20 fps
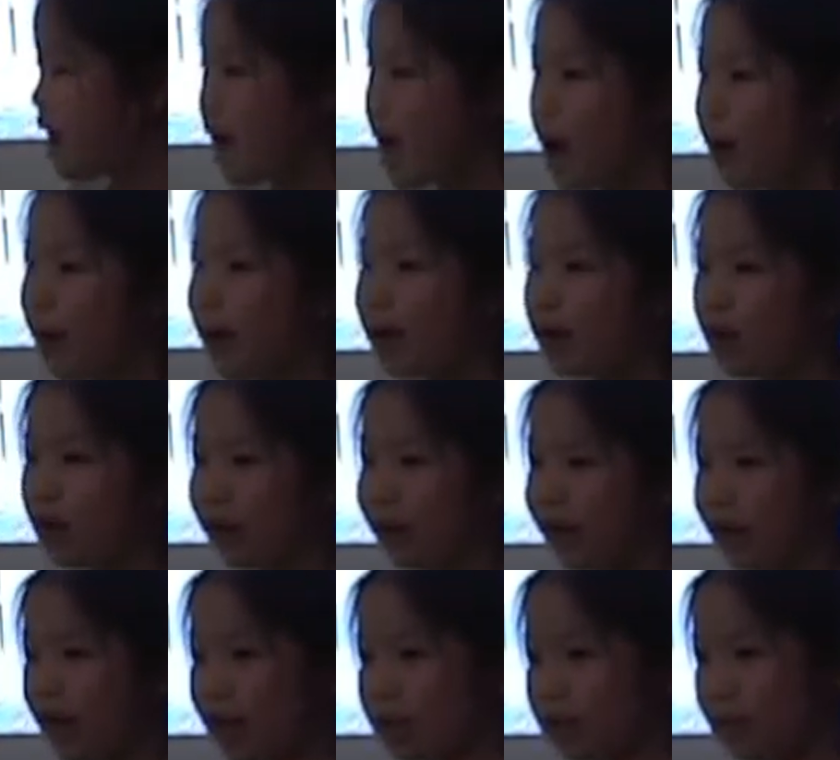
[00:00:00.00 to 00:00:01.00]
How I
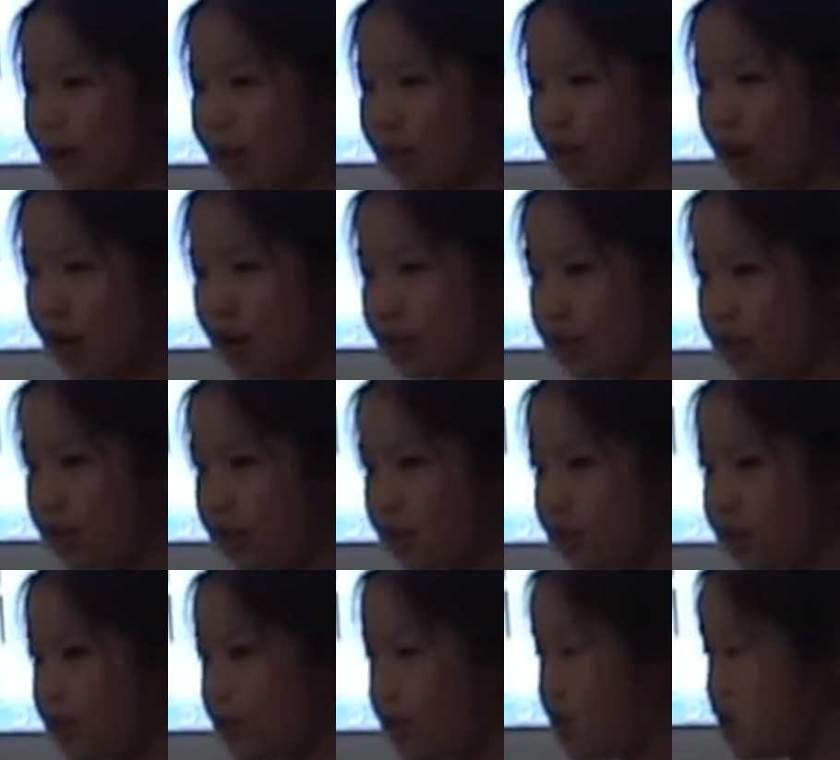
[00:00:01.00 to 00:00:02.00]
organize my thoughts.
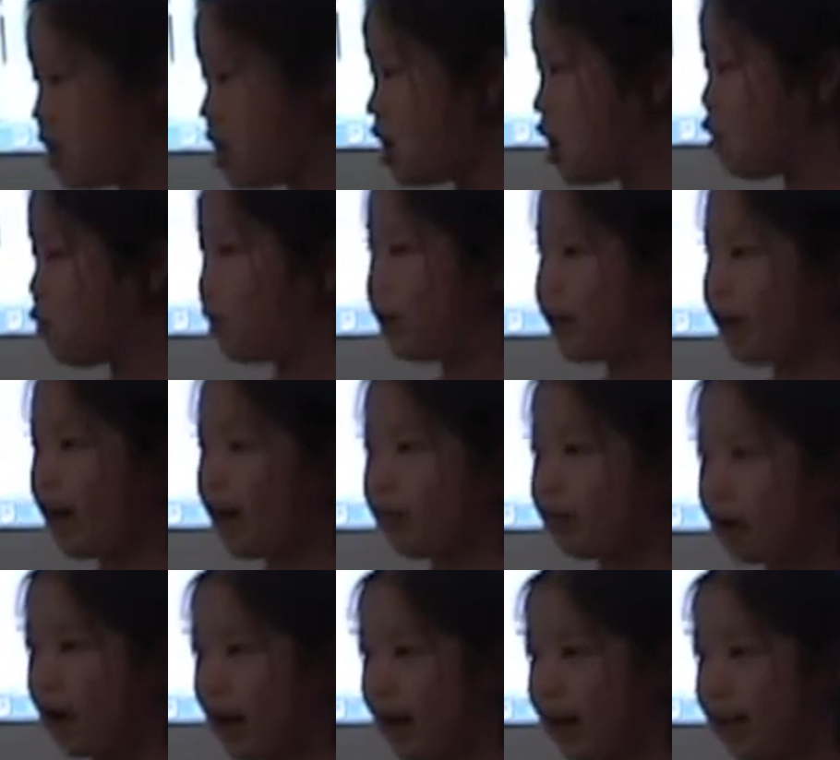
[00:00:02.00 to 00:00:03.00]
When
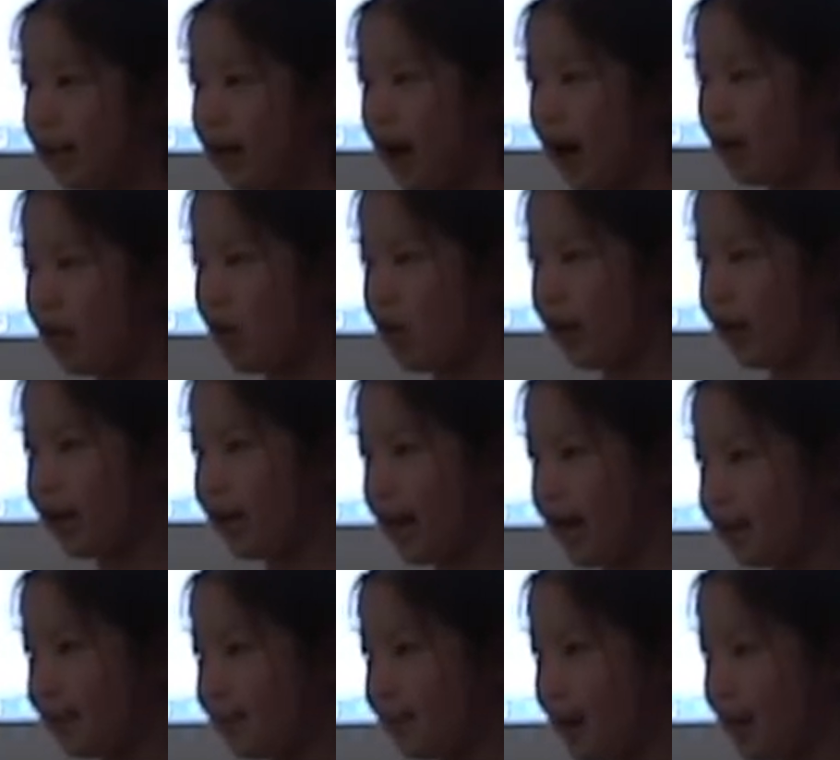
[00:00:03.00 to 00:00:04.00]
I write, I
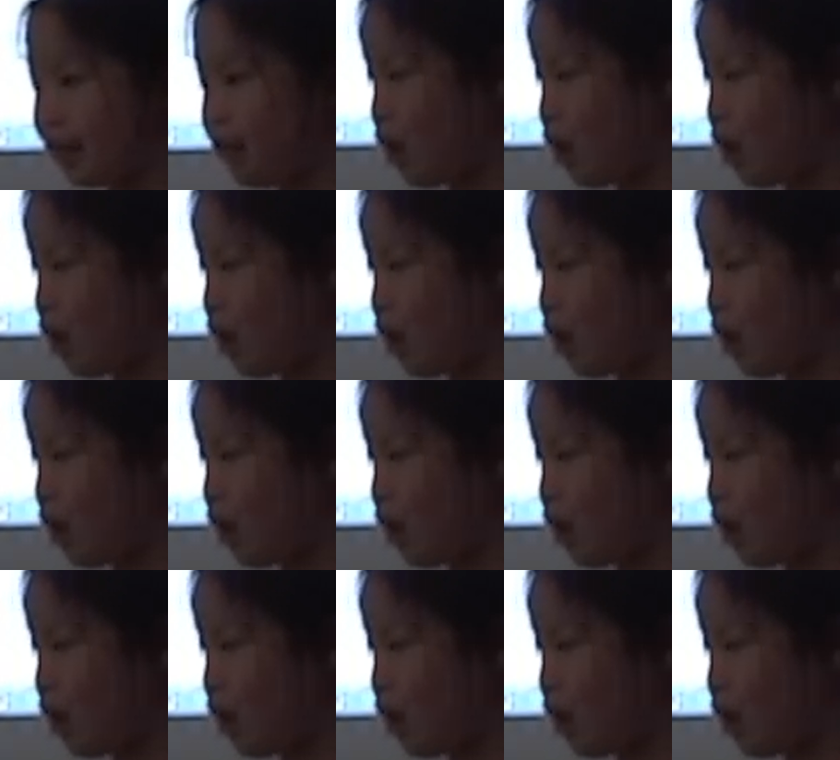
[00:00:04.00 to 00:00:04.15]
organize my